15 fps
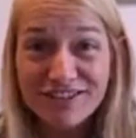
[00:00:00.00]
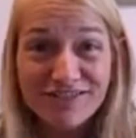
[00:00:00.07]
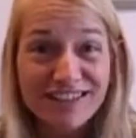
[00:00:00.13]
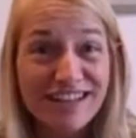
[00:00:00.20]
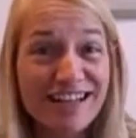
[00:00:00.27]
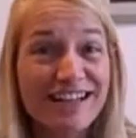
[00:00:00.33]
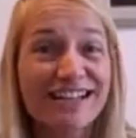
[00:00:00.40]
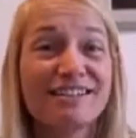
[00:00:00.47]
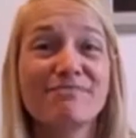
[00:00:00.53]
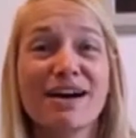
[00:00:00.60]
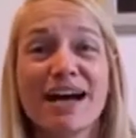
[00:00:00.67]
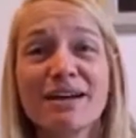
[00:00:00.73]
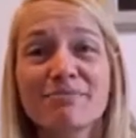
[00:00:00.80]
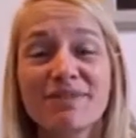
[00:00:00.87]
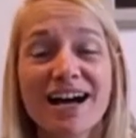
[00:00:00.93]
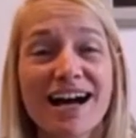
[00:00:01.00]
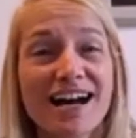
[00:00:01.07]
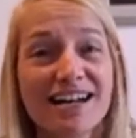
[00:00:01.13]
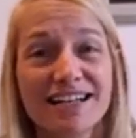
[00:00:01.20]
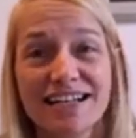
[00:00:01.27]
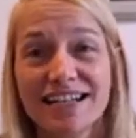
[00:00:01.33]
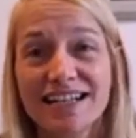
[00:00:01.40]
going on in my
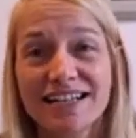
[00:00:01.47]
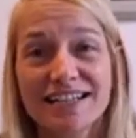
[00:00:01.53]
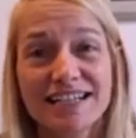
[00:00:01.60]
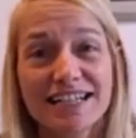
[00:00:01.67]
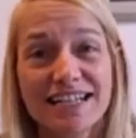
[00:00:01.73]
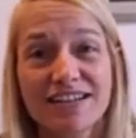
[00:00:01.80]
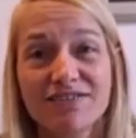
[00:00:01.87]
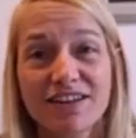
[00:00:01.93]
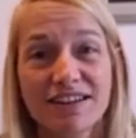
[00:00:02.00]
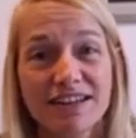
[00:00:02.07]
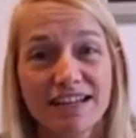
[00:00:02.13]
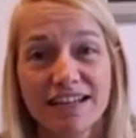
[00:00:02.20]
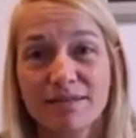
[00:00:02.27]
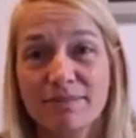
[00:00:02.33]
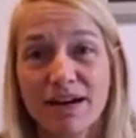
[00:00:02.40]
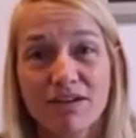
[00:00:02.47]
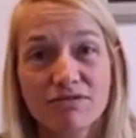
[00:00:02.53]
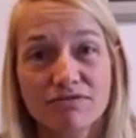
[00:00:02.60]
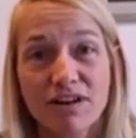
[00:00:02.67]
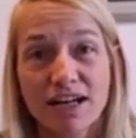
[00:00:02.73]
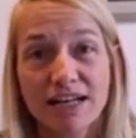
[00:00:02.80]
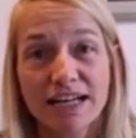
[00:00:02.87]
body to even think
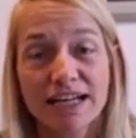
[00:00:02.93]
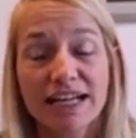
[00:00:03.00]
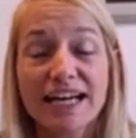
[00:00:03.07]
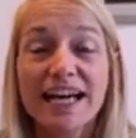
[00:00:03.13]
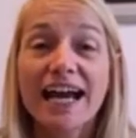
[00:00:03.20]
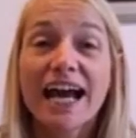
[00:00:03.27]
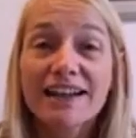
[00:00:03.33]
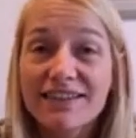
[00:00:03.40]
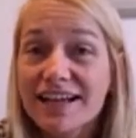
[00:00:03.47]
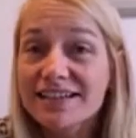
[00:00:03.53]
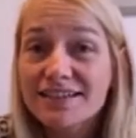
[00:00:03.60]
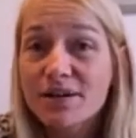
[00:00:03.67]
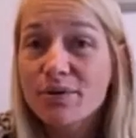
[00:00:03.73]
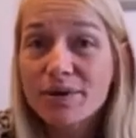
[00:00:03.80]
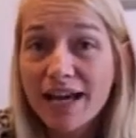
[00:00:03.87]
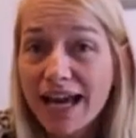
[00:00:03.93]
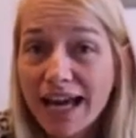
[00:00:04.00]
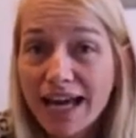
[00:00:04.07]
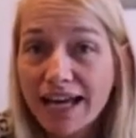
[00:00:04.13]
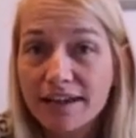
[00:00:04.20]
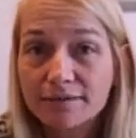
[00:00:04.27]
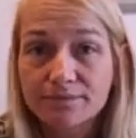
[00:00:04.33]
about running. And that's
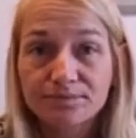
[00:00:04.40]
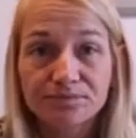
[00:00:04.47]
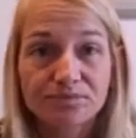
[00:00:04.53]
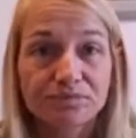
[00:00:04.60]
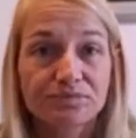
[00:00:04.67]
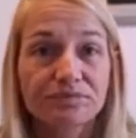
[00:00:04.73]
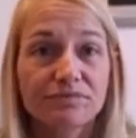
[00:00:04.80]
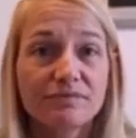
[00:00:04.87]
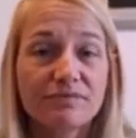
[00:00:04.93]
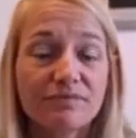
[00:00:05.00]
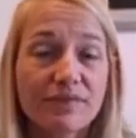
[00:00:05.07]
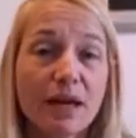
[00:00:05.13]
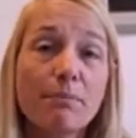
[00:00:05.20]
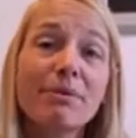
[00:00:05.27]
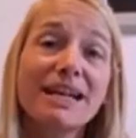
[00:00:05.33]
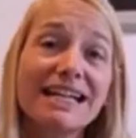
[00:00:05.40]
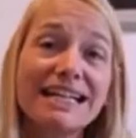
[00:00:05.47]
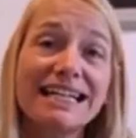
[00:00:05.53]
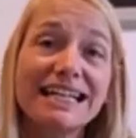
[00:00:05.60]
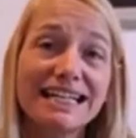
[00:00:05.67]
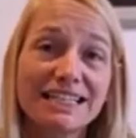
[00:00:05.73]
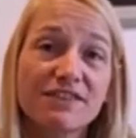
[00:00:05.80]
okay. But
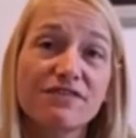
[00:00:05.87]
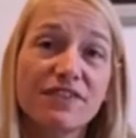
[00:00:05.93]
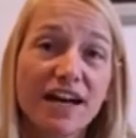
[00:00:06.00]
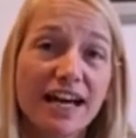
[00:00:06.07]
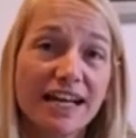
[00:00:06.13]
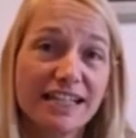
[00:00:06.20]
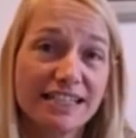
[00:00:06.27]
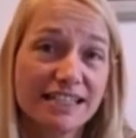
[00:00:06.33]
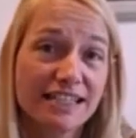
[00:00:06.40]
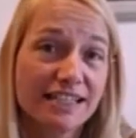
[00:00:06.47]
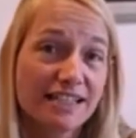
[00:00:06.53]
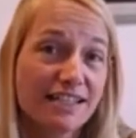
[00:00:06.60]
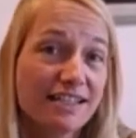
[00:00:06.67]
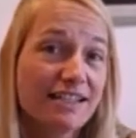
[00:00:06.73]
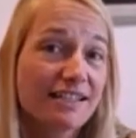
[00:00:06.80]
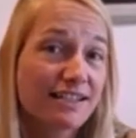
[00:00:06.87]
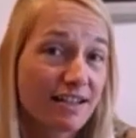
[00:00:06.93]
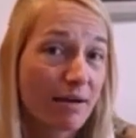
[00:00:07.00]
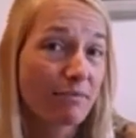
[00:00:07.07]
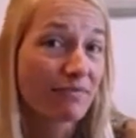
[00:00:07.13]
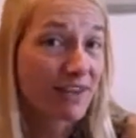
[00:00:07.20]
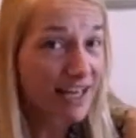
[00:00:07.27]
I needed to find
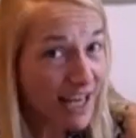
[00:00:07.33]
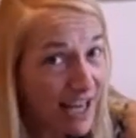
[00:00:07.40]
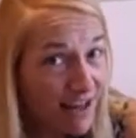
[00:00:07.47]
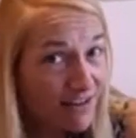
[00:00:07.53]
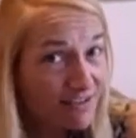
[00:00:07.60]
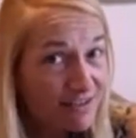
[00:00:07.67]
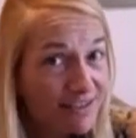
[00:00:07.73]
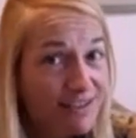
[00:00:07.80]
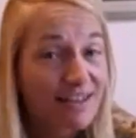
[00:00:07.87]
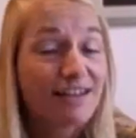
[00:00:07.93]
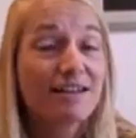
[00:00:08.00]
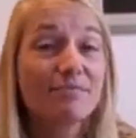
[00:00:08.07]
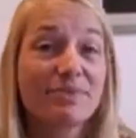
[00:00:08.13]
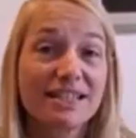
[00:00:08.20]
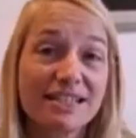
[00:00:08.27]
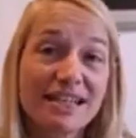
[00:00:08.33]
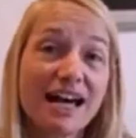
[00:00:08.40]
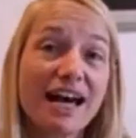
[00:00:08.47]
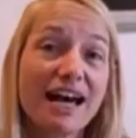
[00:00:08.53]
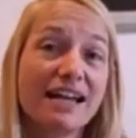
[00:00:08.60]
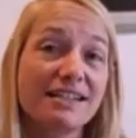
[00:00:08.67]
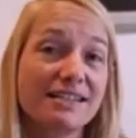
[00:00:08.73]
something else
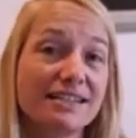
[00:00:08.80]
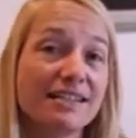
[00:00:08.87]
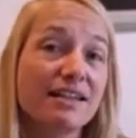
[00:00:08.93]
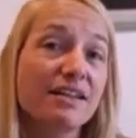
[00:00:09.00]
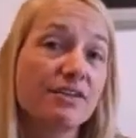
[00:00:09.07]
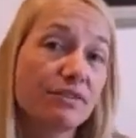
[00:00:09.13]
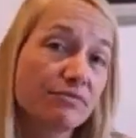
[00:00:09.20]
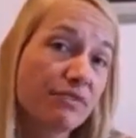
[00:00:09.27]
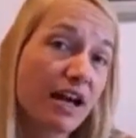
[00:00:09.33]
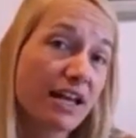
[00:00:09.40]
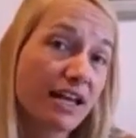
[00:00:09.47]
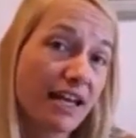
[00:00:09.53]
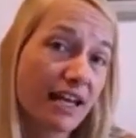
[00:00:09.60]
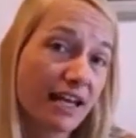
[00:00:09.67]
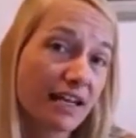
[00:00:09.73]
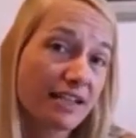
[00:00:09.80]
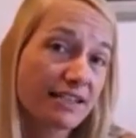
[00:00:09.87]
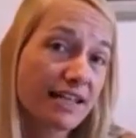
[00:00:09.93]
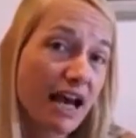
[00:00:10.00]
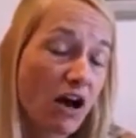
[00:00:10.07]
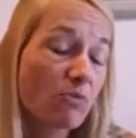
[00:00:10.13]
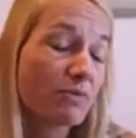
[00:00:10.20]
besides the
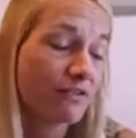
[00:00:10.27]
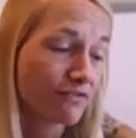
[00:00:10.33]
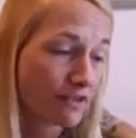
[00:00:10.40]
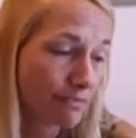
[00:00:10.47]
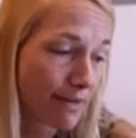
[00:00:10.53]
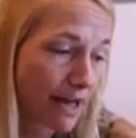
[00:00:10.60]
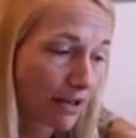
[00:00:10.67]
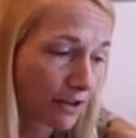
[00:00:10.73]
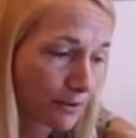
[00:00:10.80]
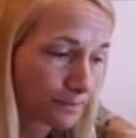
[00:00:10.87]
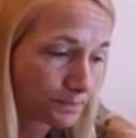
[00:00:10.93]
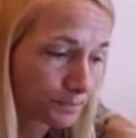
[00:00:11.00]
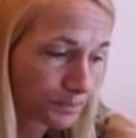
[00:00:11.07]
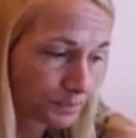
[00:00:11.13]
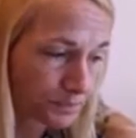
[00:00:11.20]
running to help me feel better.